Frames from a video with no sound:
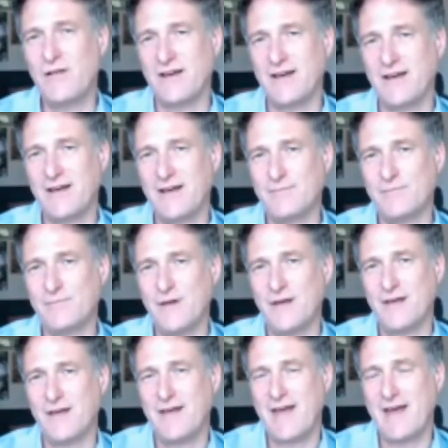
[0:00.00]
And
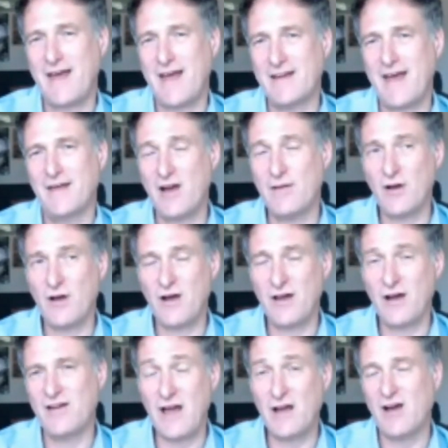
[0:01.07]

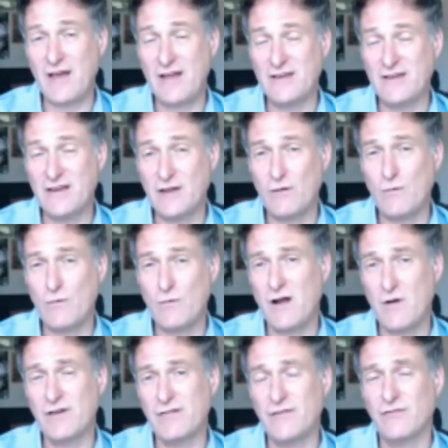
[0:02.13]
I have had an
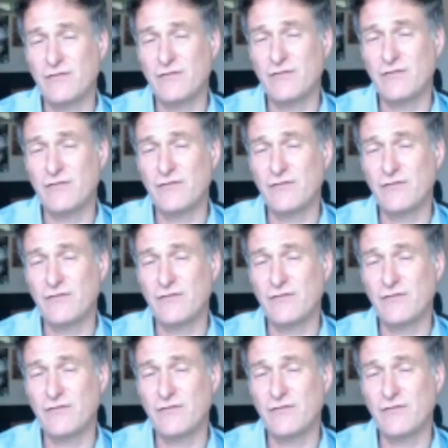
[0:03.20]
inquiry from